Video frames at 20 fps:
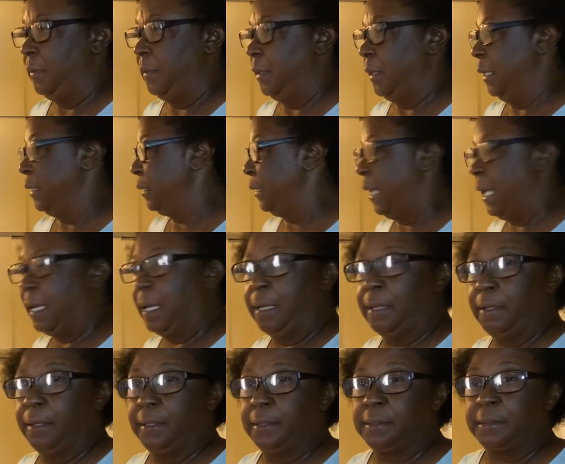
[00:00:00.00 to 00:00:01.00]
it's not a
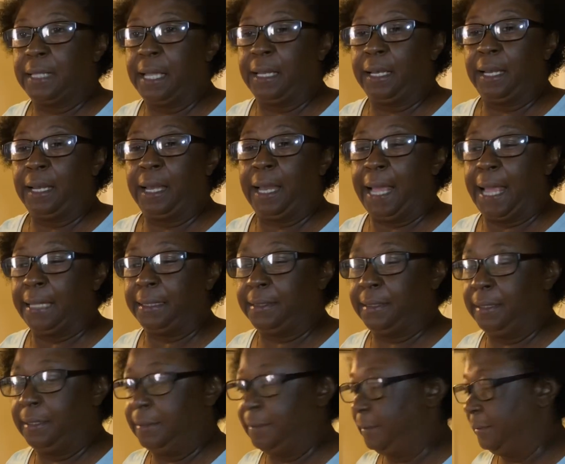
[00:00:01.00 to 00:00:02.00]

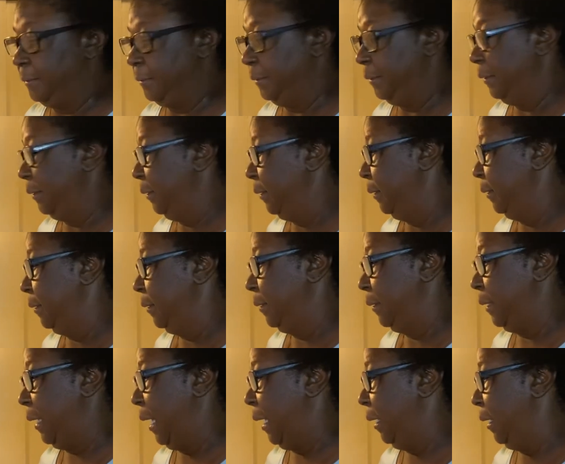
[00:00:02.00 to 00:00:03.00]
lot
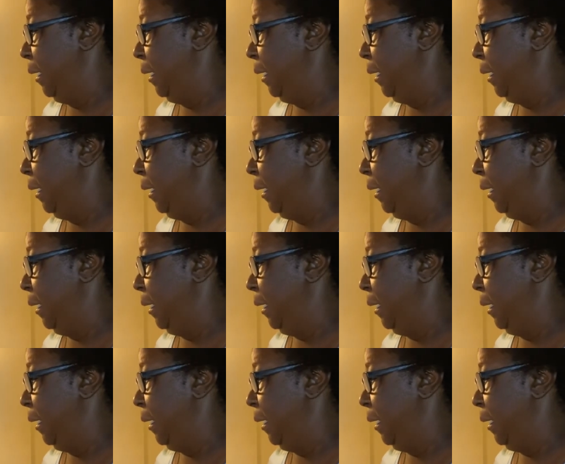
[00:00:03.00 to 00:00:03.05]
that